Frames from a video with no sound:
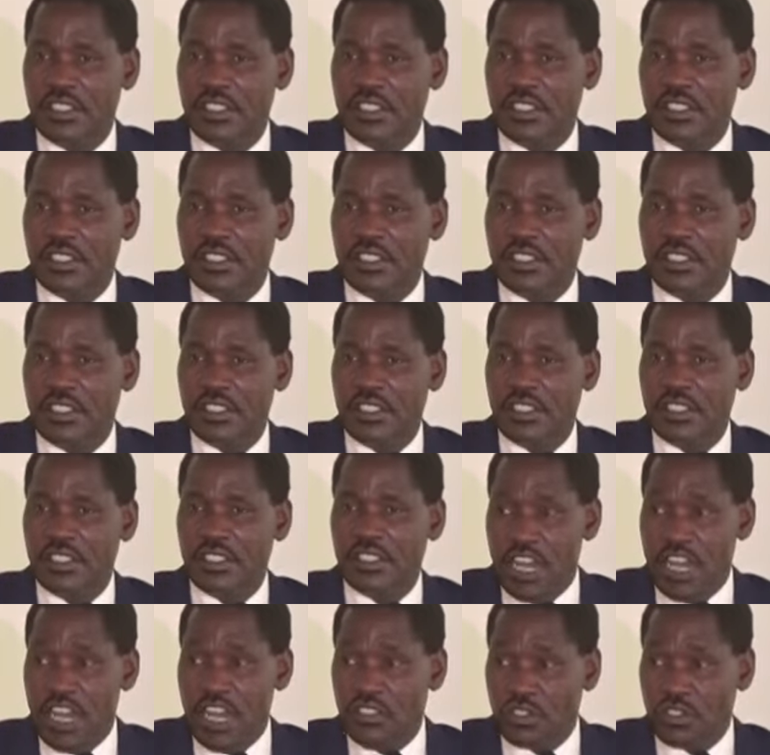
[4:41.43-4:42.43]
in the
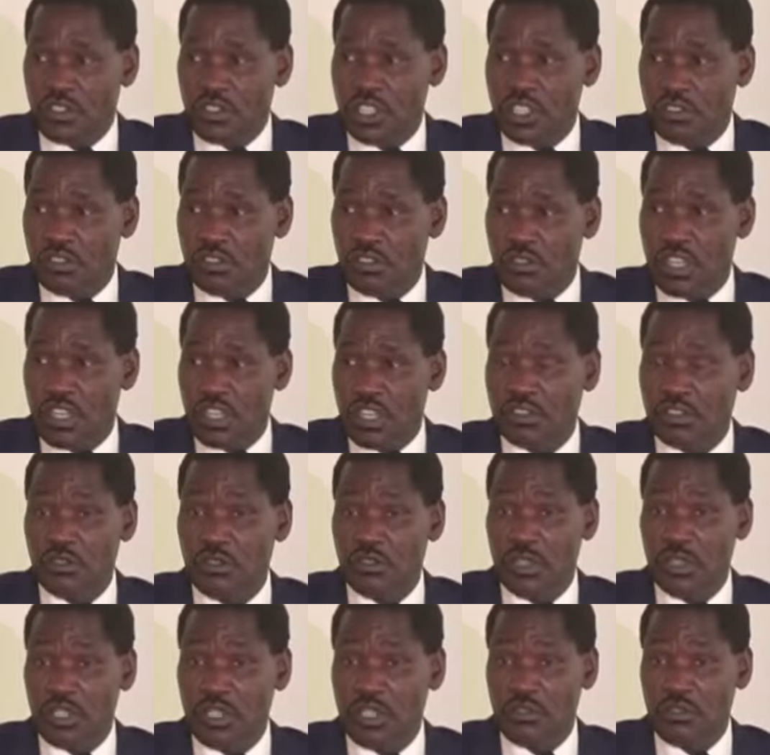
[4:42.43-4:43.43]
value chain so that we
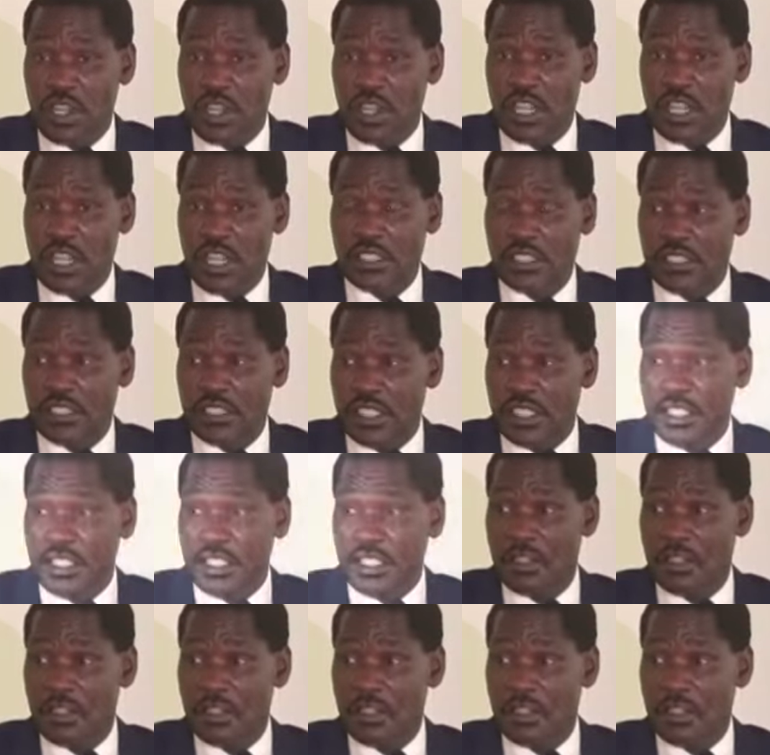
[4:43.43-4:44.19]
make sure that uh,